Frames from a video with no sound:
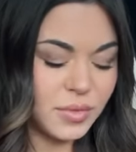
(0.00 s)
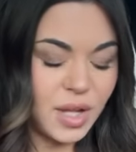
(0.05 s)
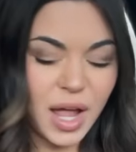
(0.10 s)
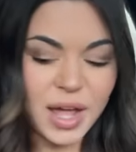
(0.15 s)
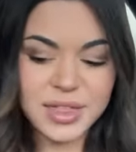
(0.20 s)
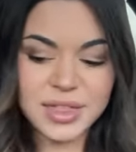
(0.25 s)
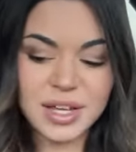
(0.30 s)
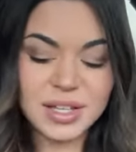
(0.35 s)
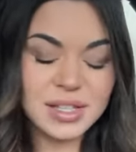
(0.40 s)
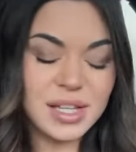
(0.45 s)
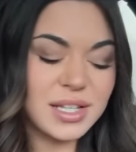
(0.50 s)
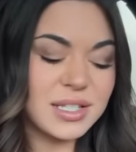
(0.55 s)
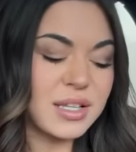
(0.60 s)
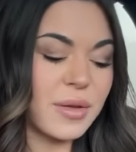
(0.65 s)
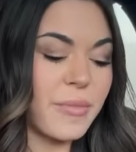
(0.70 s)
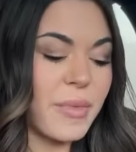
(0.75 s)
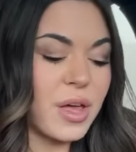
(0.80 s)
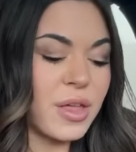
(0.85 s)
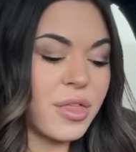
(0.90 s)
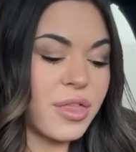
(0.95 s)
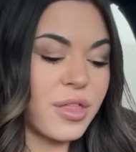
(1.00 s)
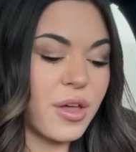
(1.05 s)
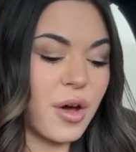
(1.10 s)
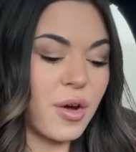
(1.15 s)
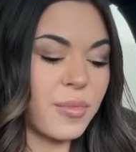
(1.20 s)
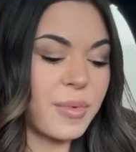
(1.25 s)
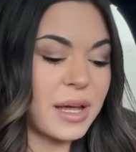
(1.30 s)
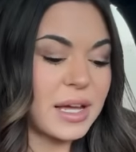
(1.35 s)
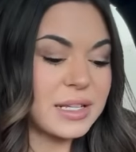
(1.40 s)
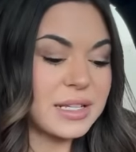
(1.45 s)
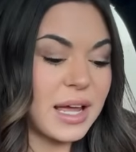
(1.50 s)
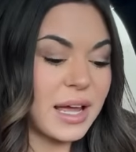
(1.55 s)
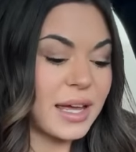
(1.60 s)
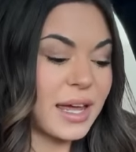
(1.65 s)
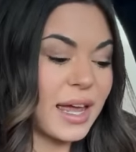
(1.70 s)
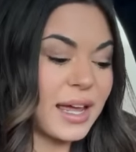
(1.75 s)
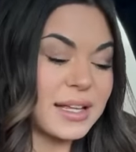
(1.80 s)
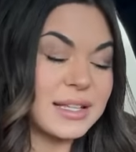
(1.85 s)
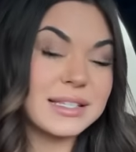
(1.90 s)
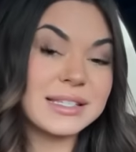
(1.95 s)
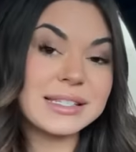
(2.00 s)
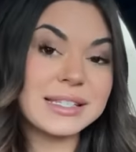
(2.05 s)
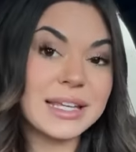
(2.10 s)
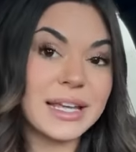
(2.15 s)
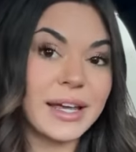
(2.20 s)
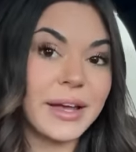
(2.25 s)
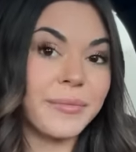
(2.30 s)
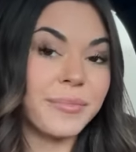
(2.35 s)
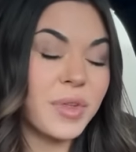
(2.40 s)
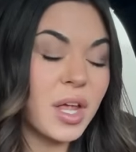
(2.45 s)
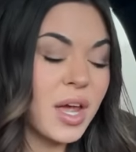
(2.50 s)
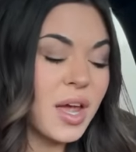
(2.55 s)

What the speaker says: I think that's a myth though, because I can't see.